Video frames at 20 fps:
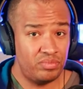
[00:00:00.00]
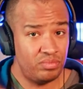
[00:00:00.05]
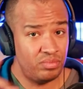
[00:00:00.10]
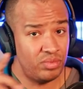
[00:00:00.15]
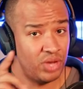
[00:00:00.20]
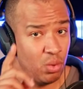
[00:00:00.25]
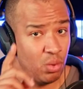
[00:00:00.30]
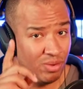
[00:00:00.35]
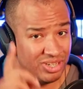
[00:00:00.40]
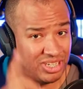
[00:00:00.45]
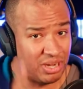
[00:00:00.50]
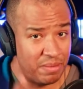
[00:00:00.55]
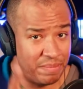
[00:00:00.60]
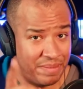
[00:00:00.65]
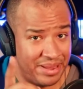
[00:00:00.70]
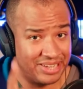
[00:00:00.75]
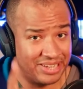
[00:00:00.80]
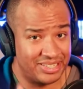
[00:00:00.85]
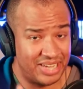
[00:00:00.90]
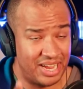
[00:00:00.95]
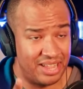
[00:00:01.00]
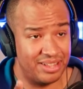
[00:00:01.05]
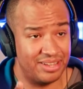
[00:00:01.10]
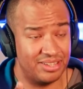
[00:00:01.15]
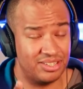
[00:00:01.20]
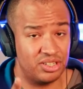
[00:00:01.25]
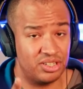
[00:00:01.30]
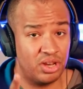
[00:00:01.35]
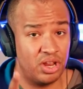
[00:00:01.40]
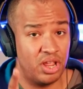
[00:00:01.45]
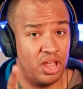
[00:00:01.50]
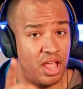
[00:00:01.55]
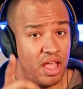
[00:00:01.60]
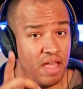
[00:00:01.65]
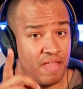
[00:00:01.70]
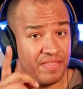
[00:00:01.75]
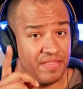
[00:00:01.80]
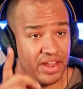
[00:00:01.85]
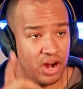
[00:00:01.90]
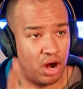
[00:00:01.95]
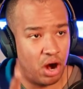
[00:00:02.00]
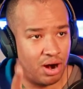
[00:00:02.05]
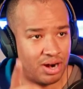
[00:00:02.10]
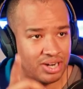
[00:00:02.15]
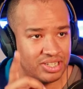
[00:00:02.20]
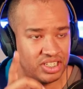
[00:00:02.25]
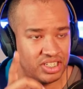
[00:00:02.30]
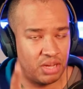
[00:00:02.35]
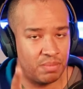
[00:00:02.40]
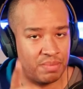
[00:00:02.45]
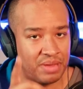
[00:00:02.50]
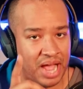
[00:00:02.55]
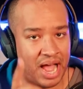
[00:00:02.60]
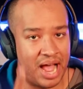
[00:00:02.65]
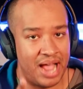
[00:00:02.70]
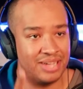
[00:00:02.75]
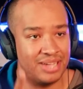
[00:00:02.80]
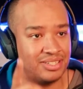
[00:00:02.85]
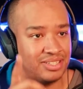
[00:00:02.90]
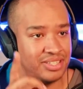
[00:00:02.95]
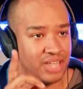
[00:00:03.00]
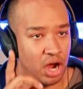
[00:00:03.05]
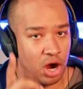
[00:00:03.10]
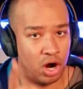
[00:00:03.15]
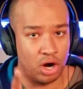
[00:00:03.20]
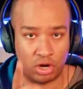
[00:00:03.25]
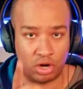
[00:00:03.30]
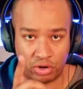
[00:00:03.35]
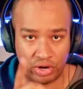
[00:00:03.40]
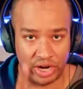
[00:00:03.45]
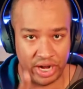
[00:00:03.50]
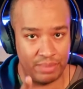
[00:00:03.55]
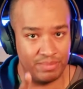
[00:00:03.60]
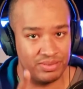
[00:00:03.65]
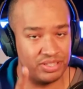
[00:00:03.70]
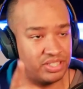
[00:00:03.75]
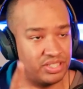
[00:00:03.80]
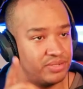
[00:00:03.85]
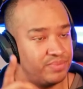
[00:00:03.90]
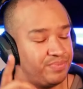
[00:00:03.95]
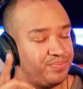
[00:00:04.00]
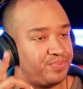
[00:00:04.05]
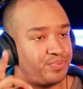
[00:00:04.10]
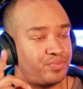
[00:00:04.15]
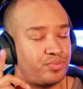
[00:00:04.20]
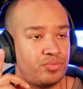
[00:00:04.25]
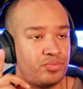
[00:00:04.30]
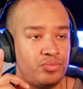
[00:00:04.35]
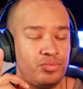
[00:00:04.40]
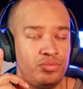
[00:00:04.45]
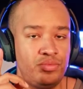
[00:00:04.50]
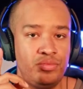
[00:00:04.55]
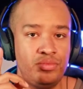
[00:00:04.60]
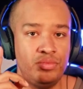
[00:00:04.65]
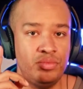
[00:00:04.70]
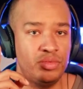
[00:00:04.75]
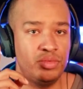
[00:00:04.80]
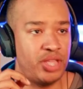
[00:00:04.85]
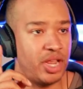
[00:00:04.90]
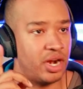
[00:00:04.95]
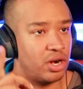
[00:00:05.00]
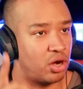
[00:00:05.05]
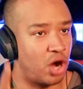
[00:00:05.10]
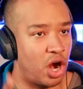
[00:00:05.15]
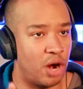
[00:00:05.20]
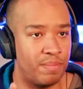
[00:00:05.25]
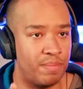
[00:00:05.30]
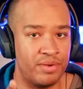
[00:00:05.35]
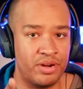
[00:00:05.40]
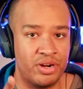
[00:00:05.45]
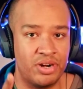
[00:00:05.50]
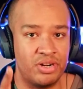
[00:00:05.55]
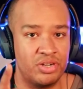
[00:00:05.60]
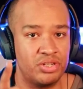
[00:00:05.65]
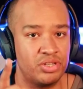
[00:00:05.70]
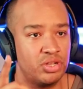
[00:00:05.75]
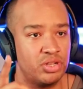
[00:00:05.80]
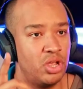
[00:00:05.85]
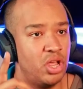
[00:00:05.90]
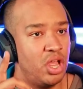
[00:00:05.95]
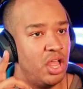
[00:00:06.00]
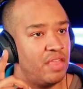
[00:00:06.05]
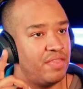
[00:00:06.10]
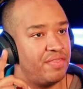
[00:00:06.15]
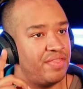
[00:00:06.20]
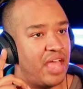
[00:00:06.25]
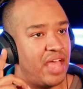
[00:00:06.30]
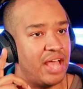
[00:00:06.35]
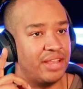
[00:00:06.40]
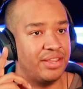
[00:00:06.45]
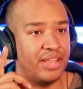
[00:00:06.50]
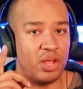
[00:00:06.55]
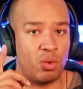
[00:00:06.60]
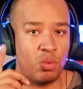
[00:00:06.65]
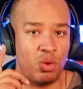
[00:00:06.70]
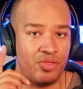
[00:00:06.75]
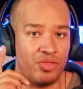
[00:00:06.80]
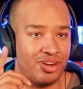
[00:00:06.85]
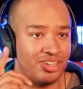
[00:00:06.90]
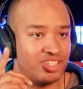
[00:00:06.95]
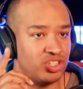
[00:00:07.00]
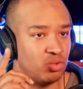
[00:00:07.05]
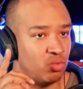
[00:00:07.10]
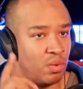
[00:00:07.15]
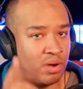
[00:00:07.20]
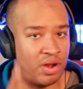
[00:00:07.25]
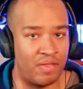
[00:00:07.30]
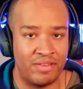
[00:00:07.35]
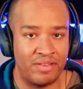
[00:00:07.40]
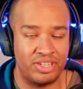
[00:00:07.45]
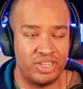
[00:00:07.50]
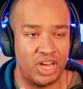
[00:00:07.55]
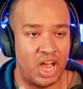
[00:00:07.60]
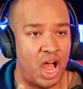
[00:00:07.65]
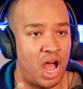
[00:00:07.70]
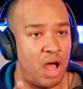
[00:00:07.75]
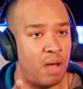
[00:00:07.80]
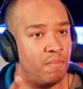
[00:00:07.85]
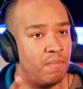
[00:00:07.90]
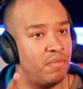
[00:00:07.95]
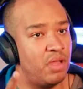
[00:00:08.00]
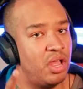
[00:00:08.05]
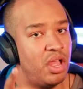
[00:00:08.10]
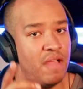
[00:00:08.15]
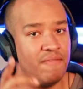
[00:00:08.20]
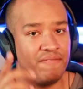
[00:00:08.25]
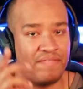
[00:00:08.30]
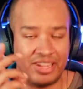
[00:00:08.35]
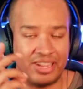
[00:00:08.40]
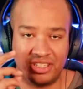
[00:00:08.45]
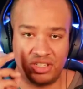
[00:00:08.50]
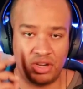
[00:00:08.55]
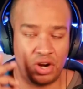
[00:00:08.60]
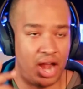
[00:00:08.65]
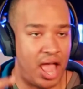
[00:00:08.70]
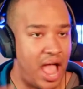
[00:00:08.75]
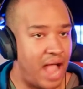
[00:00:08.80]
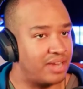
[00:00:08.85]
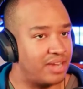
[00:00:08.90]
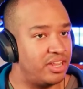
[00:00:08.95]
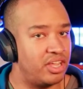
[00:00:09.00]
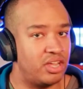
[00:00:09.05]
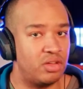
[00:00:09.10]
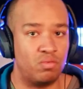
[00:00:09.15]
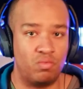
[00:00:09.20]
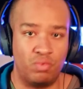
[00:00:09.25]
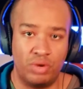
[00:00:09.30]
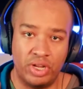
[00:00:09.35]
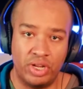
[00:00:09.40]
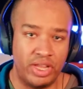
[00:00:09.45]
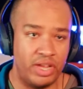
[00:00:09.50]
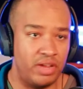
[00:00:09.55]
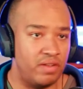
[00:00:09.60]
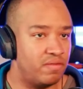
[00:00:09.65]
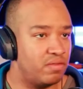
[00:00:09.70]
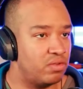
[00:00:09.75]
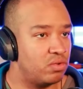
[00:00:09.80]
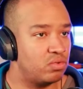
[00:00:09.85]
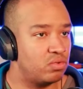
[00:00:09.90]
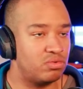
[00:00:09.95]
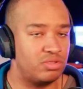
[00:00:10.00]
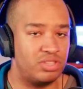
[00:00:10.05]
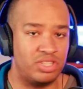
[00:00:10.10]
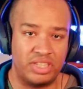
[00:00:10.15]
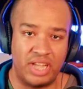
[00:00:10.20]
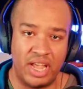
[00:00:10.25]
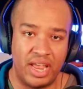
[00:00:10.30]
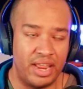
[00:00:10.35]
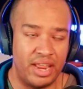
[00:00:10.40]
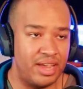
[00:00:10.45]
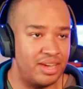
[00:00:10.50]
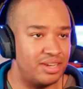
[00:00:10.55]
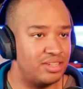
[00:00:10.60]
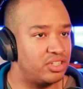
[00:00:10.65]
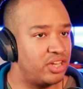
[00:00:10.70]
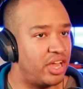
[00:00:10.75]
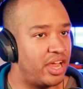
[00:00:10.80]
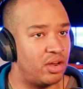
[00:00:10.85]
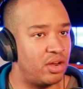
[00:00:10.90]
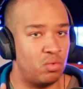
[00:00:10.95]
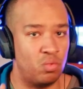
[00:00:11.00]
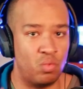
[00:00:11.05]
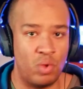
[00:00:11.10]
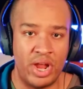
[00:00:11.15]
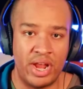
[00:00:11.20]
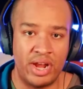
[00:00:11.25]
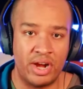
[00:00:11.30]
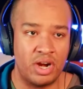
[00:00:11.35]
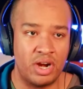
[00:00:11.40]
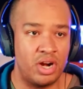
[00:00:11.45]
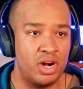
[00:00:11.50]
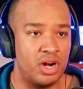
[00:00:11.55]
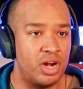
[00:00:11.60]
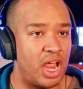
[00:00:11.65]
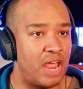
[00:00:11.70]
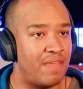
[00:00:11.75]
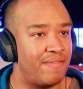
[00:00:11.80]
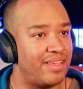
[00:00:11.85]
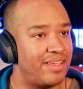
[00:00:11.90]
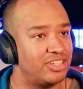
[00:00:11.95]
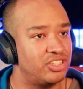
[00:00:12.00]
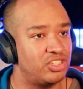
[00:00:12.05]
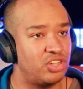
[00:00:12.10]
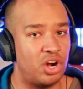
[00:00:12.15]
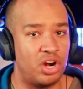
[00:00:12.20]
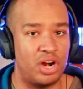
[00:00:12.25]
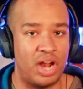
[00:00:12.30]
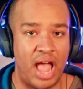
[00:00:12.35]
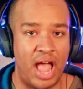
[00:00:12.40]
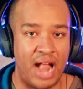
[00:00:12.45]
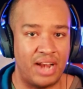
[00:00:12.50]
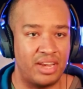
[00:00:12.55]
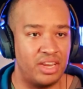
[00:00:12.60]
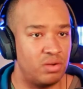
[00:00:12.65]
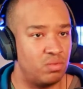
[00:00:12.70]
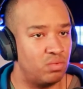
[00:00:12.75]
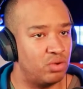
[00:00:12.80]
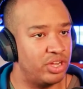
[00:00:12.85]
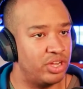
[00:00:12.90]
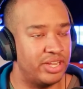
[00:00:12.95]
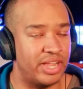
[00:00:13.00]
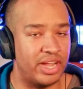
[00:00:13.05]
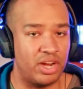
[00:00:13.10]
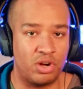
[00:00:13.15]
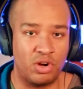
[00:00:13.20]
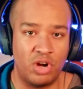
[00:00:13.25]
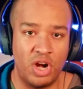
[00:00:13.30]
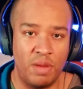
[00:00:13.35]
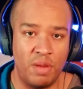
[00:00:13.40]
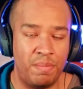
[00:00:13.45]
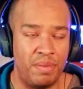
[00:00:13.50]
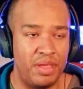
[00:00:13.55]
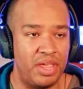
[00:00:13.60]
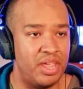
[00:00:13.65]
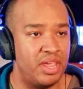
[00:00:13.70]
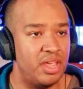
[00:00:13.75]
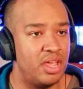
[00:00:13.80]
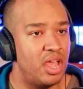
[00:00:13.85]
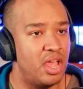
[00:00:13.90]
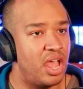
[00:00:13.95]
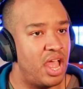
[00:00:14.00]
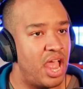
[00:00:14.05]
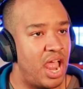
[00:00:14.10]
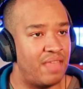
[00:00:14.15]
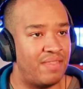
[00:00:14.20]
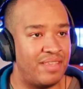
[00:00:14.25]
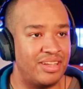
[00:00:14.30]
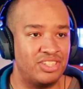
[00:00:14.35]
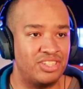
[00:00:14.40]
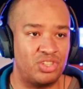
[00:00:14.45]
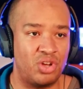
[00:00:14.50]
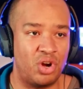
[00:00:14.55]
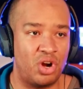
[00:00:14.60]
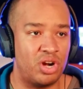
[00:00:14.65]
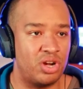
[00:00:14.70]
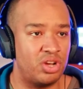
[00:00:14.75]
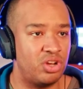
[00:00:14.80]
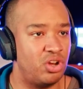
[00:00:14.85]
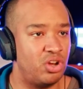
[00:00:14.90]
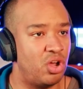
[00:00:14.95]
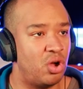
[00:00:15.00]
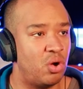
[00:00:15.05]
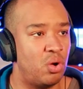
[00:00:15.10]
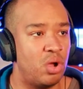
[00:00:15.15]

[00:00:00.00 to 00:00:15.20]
which I mean to say this, there are some guys that are creeps, that are carpenters, that like when there's a woman on the job, they start acting really skittish and weird and they start acting really like creepy and they start, you know,